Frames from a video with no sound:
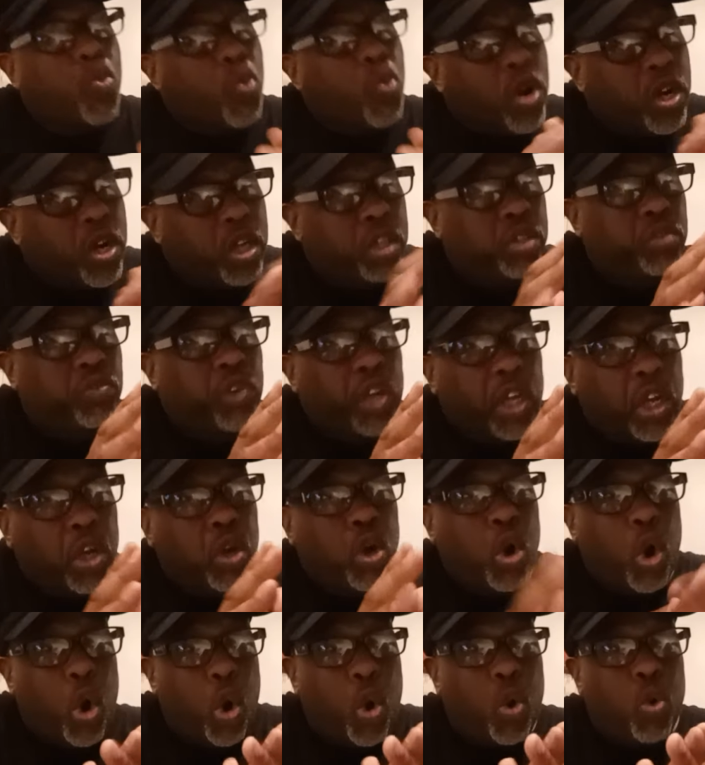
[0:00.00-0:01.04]
want to drink it
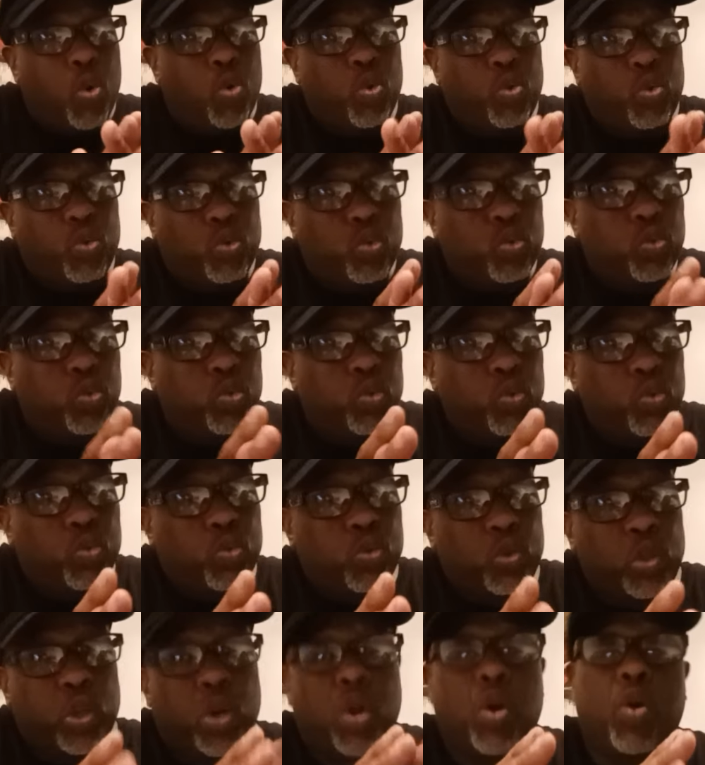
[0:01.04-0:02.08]
cold.
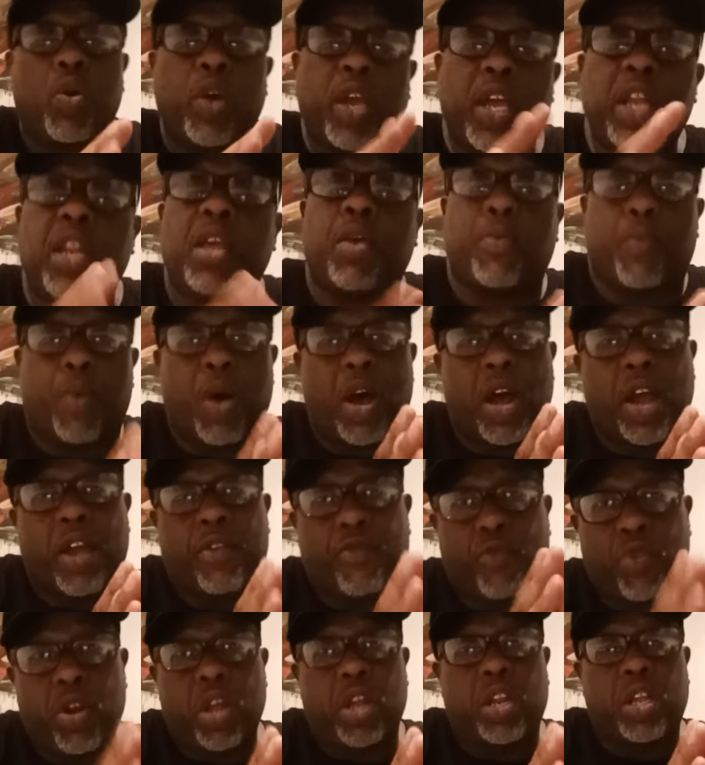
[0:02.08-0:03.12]
Any wine,
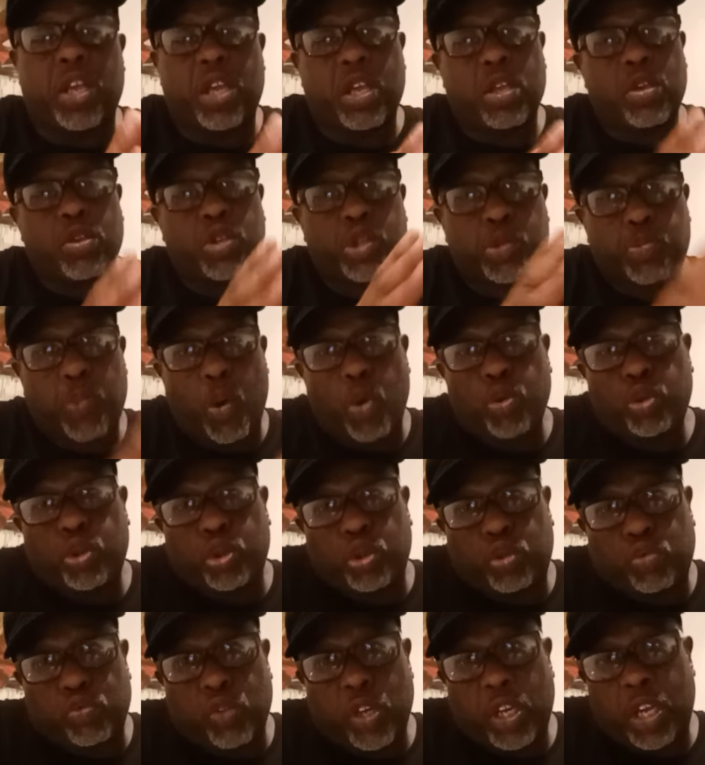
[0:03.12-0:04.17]
really, you're supposed to
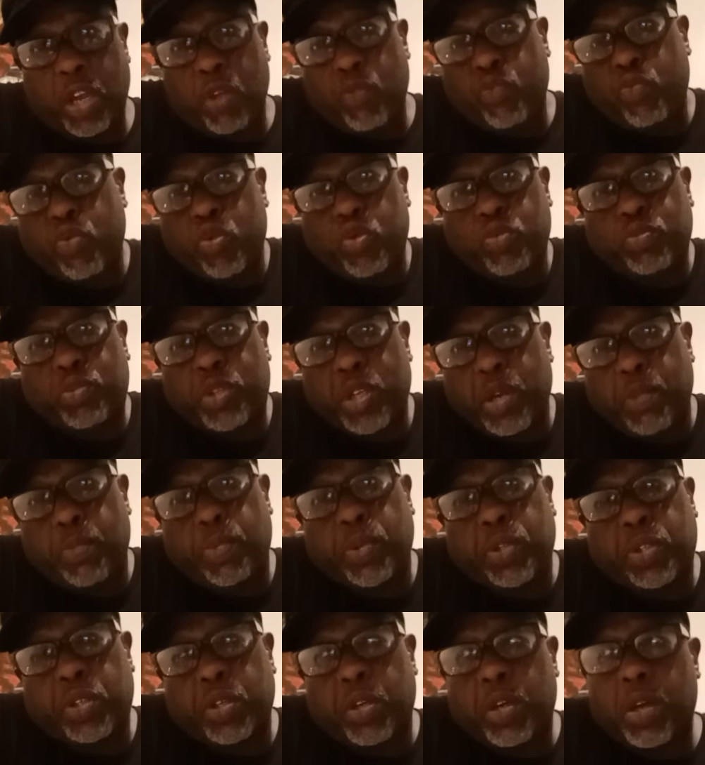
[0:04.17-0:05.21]
drink it room
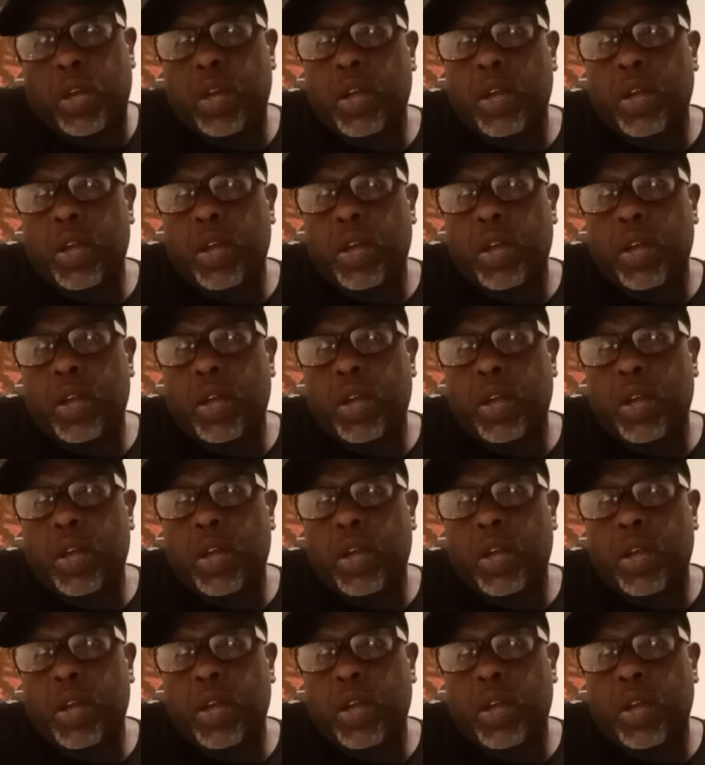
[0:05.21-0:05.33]
temperature.